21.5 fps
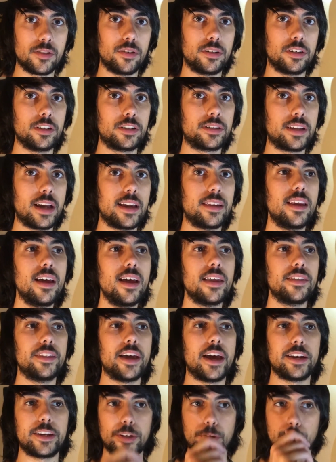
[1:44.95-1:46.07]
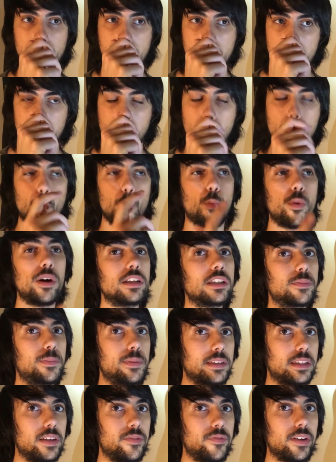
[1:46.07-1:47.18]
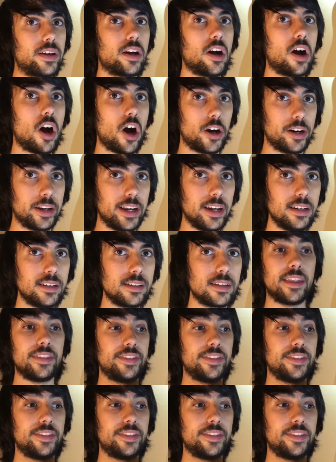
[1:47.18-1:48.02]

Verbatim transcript: to understand that you have one specific audience,